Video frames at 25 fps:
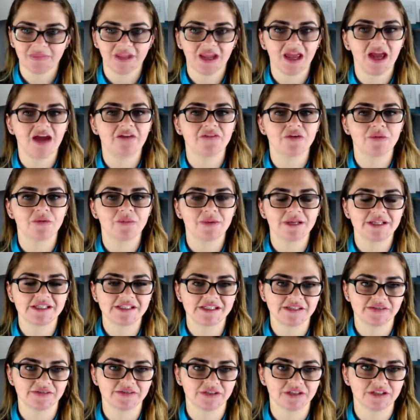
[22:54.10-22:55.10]
Everybody's
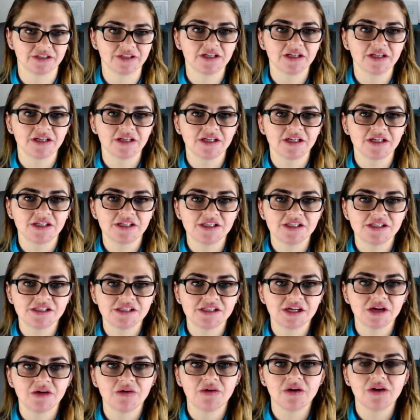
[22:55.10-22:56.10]
different.
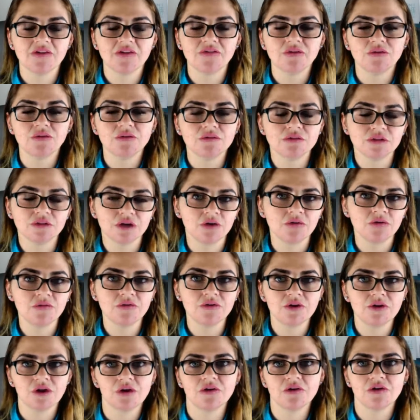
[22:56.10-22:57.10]
So if you don't
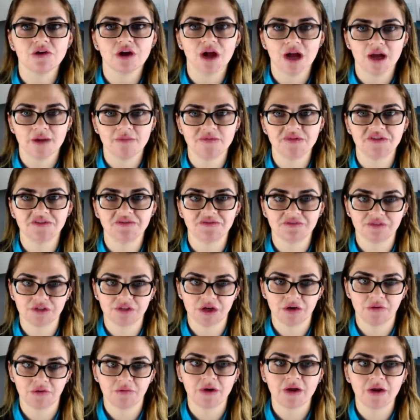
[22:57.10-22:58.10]
know your ebbs and
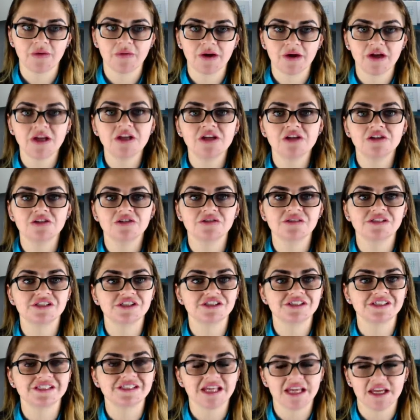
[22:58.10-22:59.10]
flow, what I want you to do is
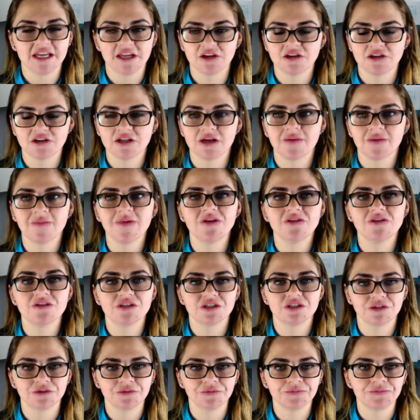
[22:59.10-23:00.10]
just take your
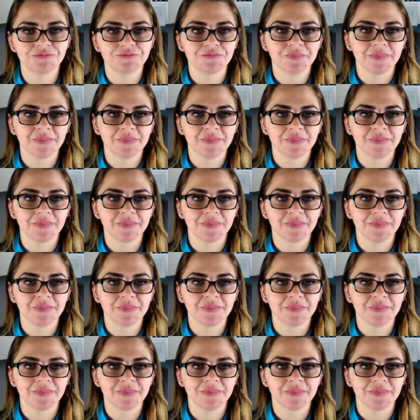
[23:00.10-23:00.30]
W-2.